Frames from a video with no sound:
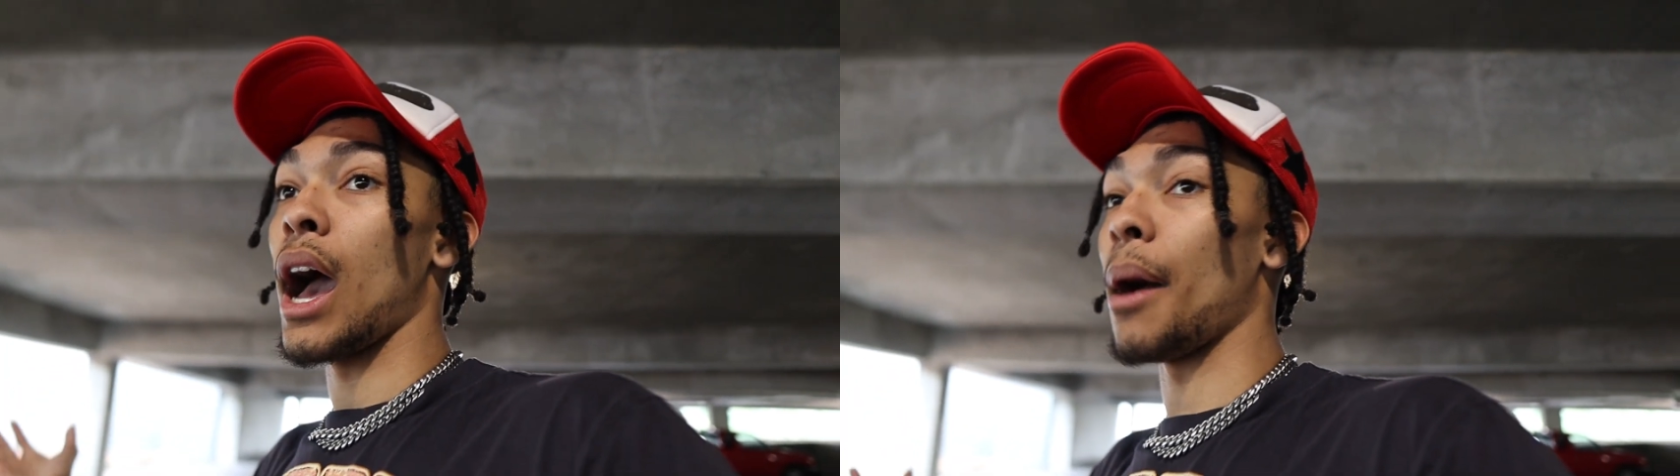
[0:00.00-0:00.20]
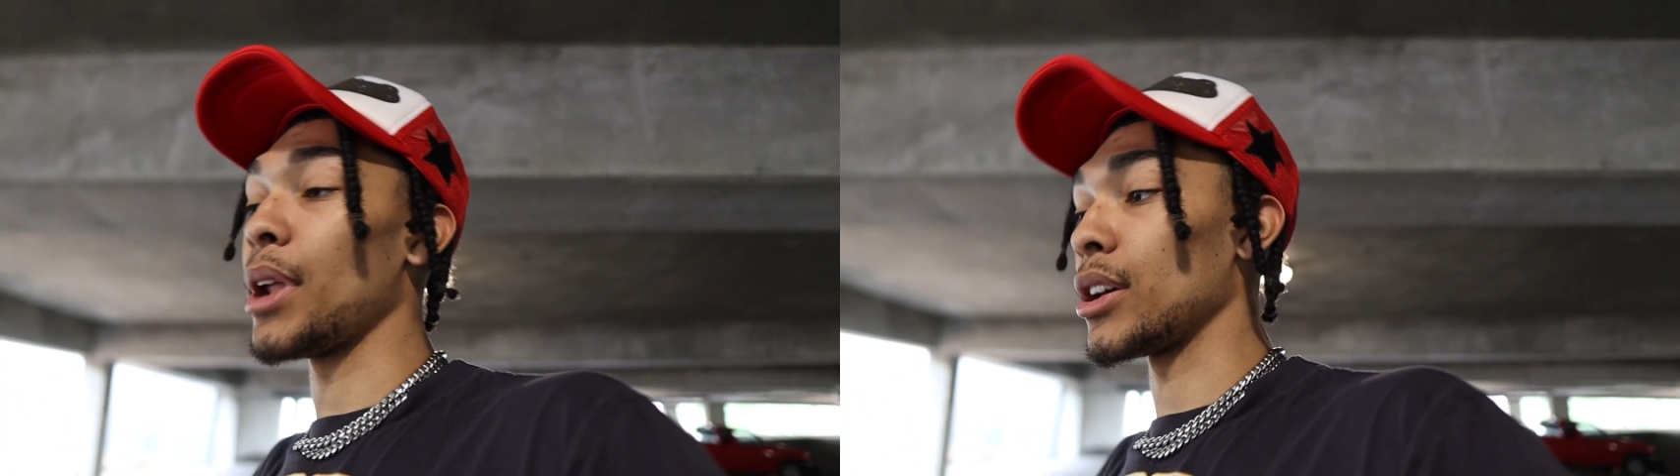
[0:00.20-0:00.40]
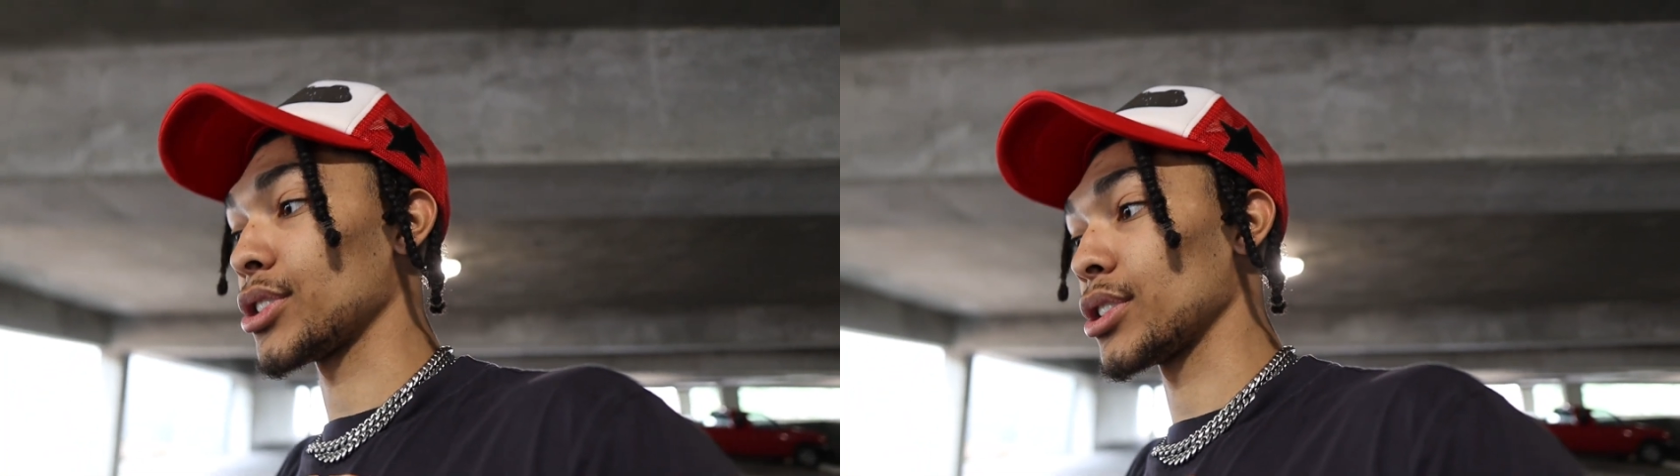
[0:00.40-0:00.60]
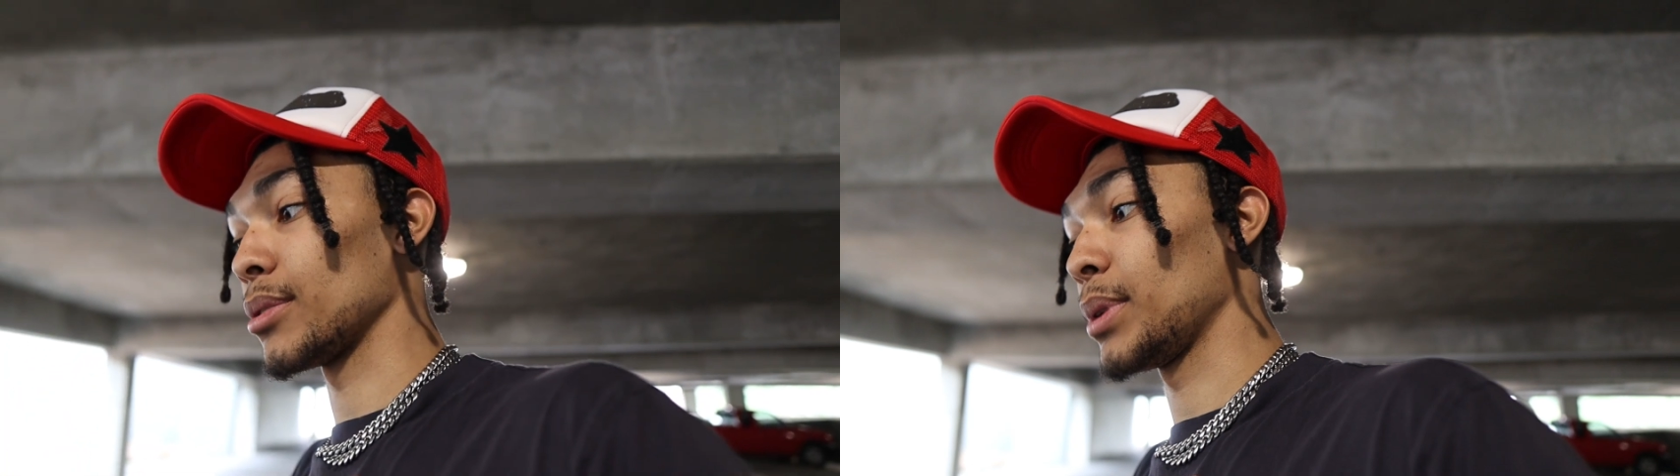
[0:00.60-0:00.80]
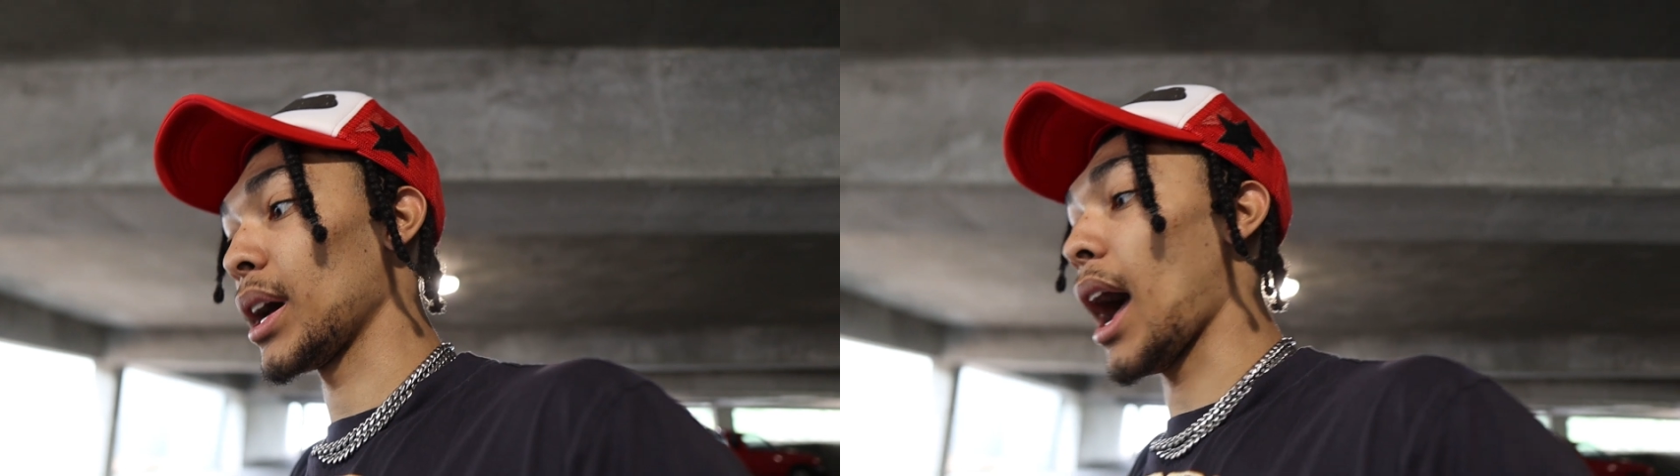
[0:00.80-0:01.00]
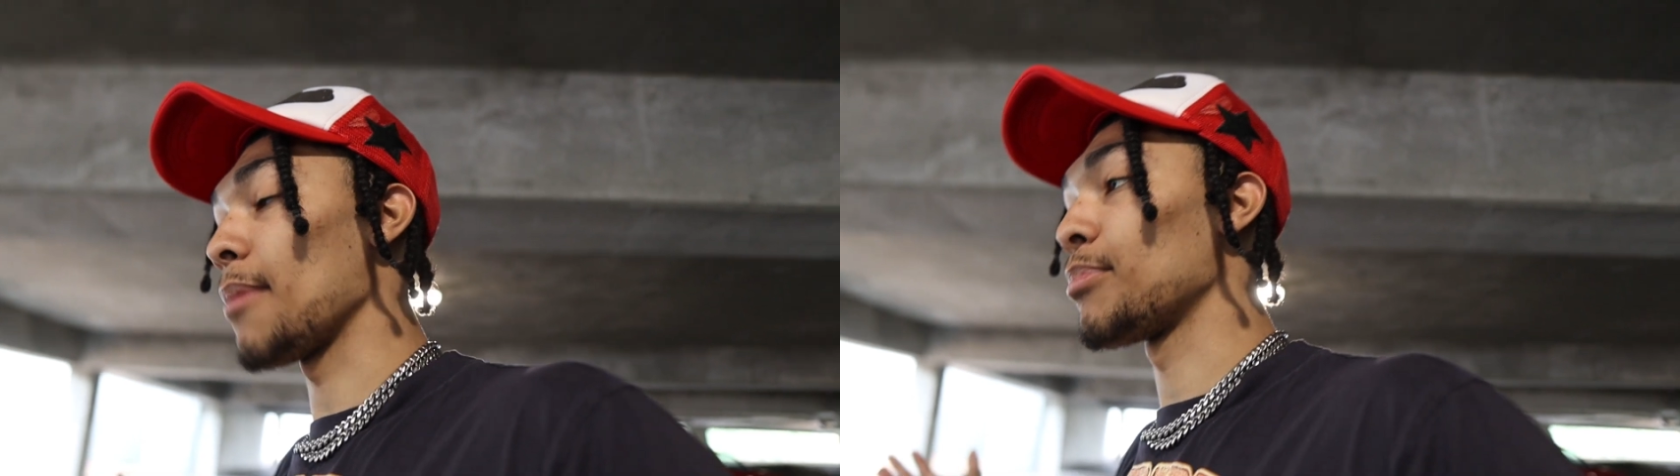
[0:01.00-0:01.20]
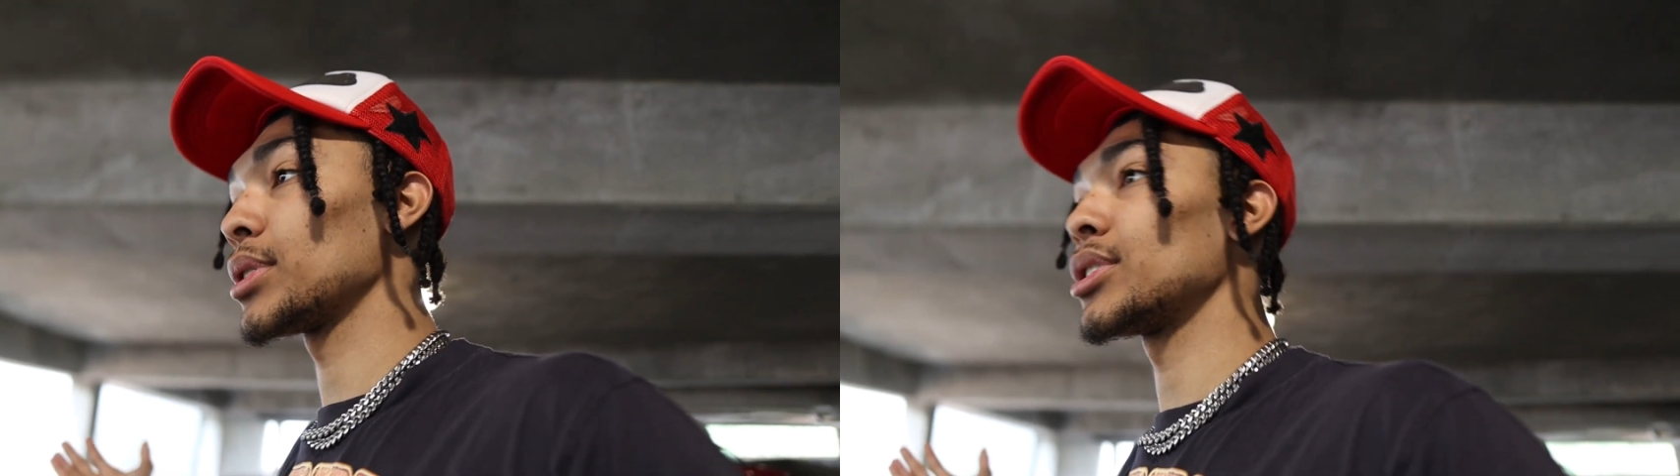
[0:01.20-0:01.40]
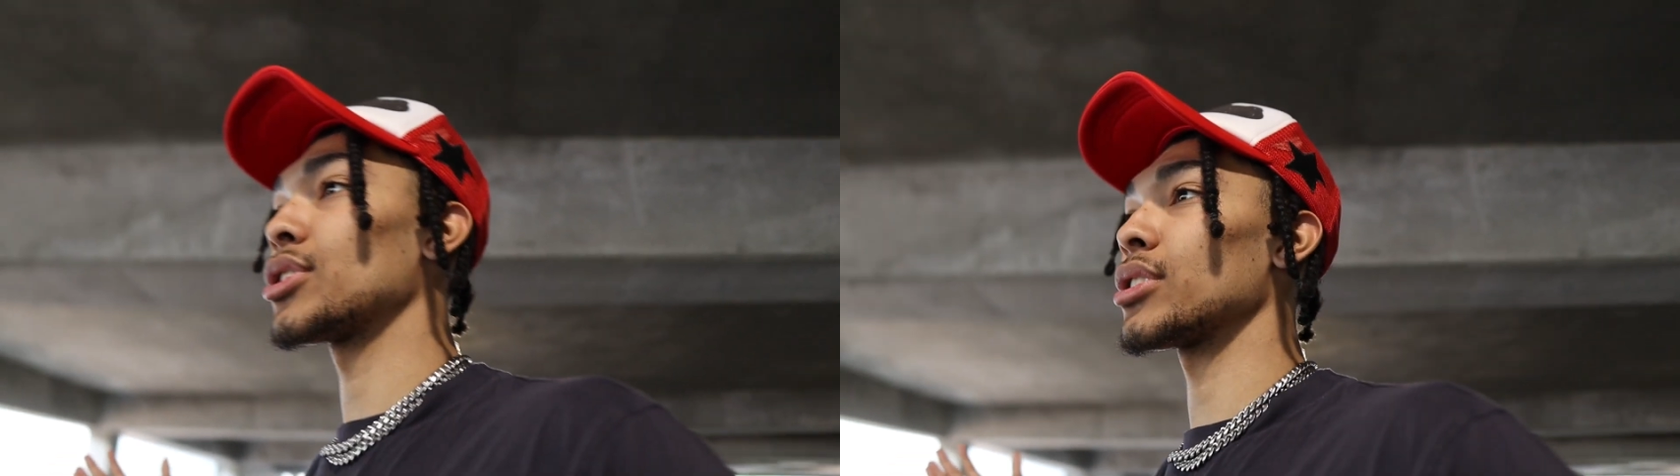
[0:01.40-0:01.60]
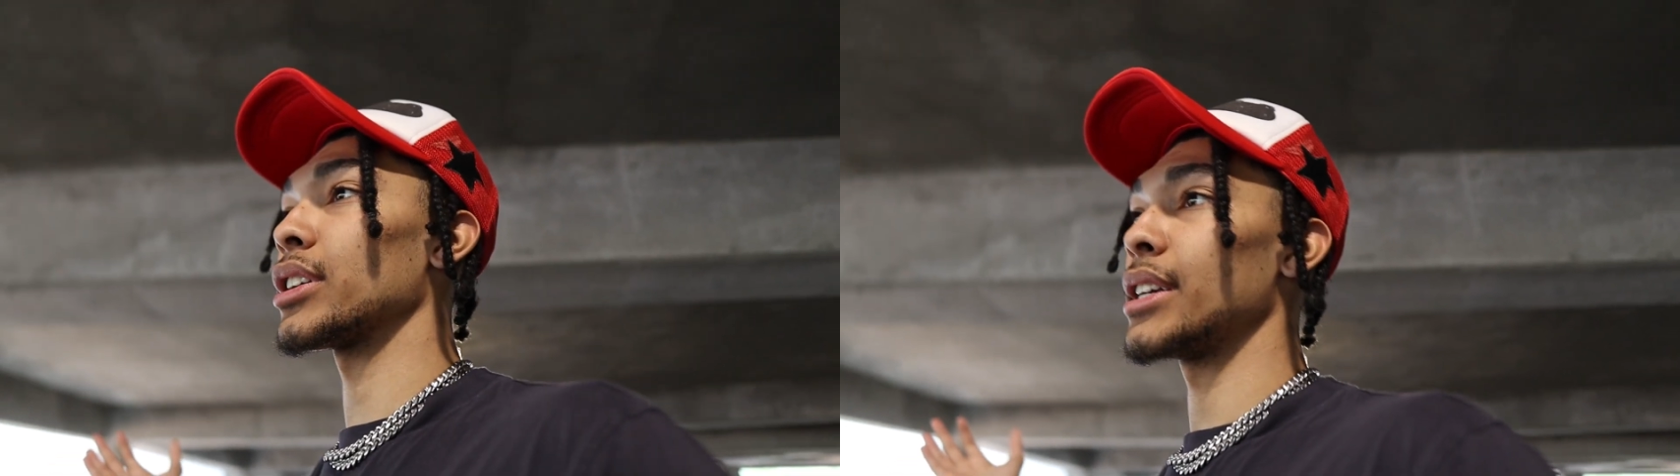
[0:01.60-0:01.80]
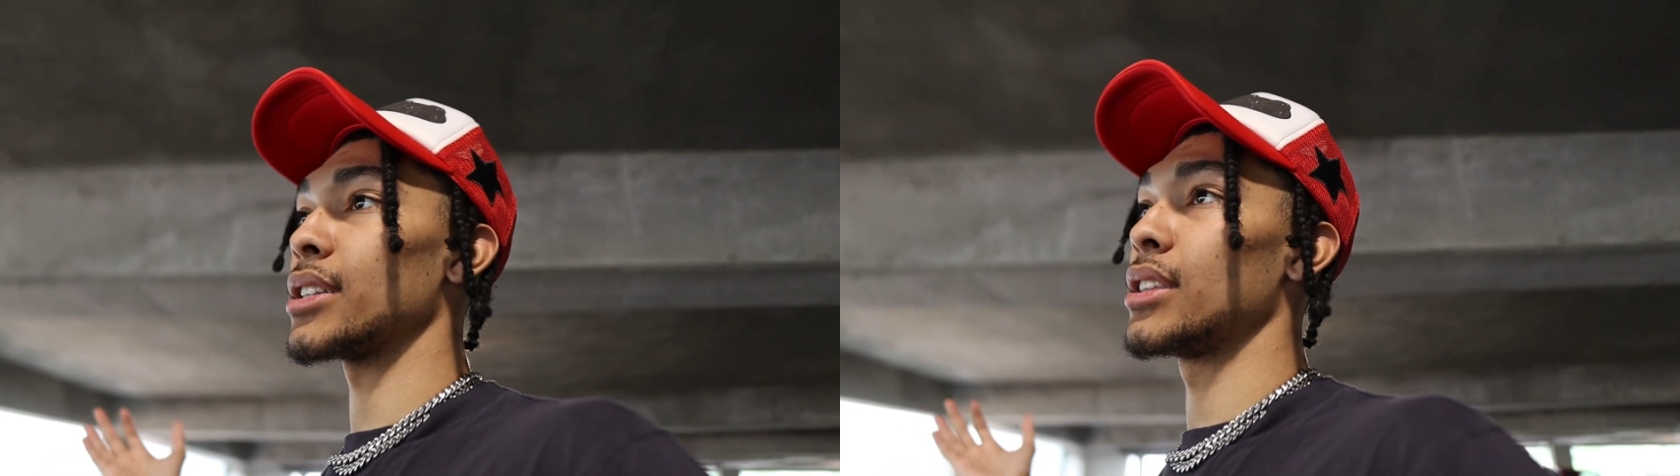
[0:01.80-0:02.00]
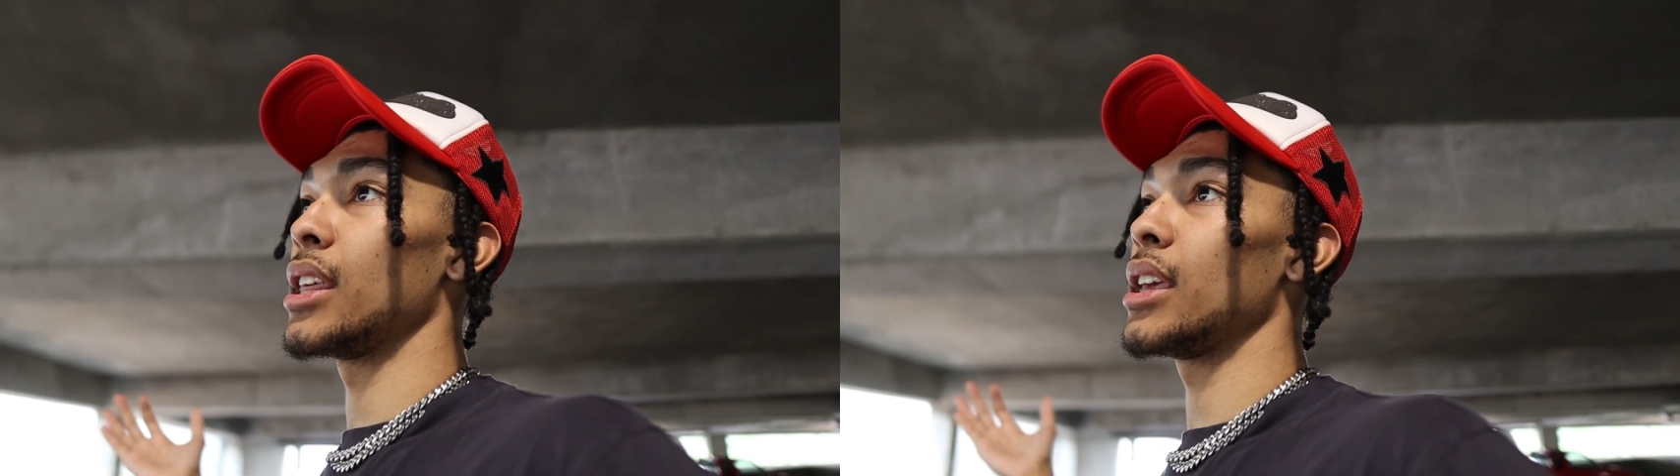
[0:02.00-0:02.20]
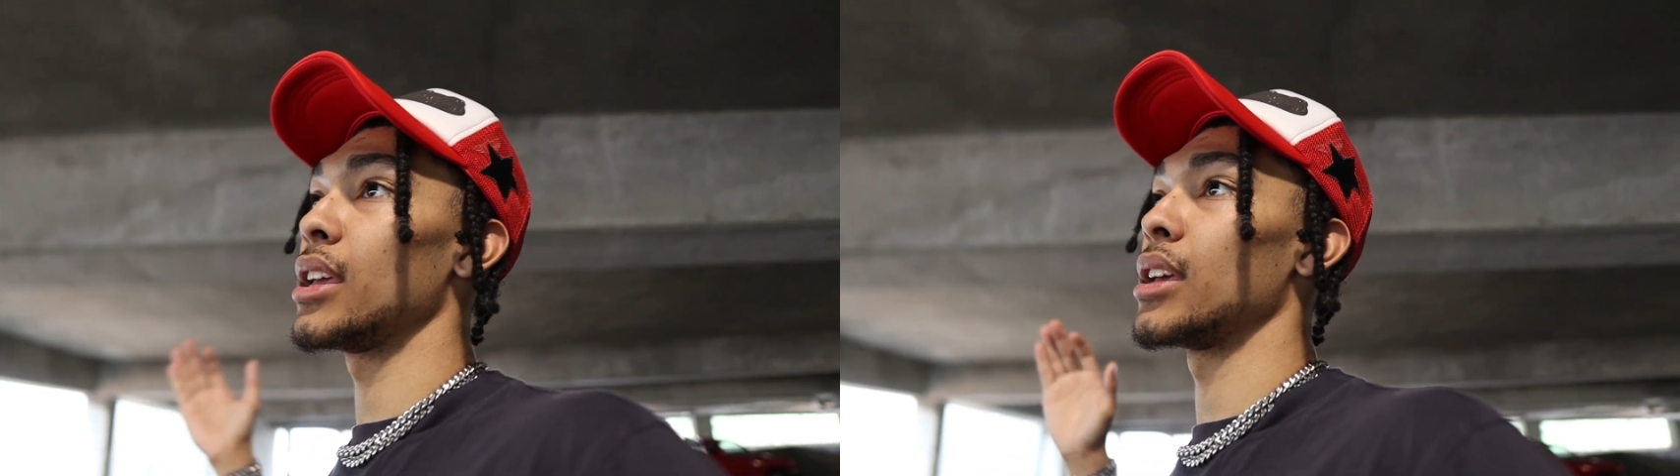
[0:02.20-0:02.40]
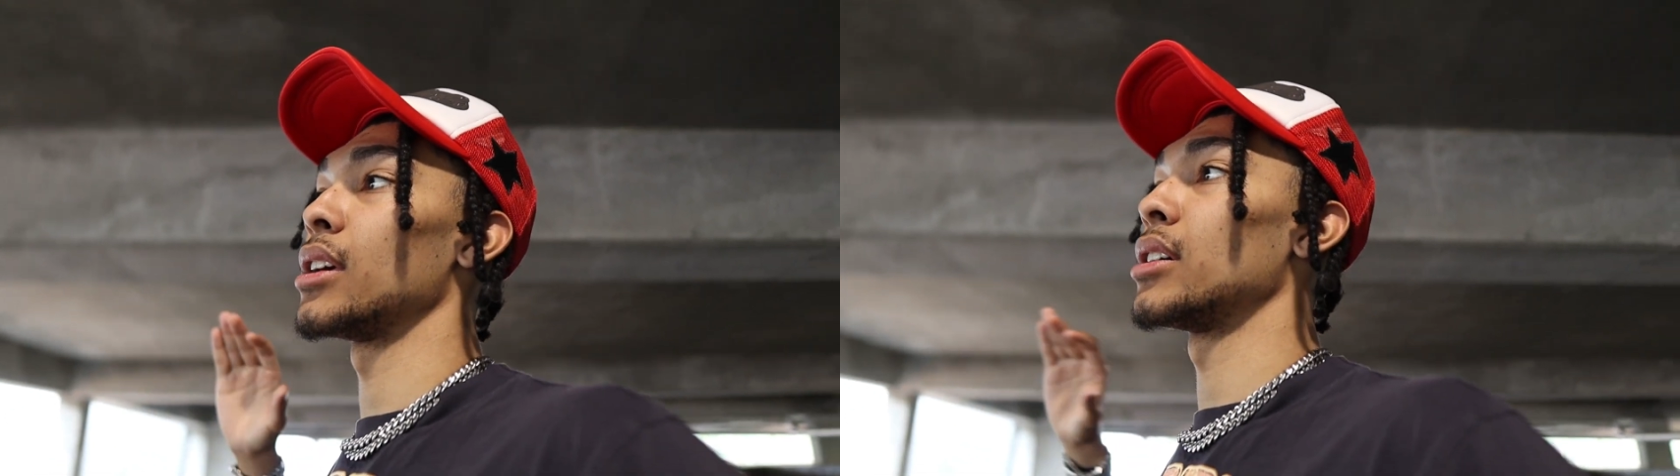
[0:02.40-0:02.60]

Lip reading: I'm not sure, but I'm pretty sure it's a